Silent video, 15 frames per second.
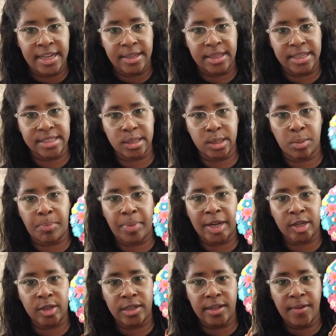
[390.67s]
this little
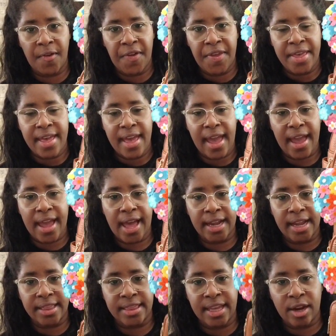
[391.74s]
buckle,
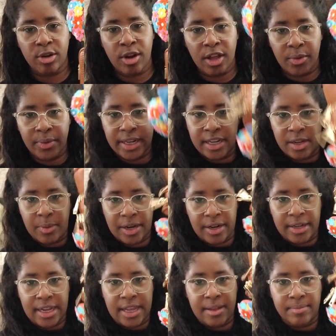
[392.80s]
and they are not going anywhere,
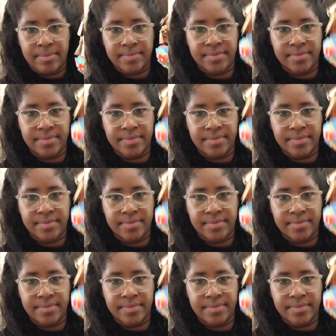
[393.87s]
honey.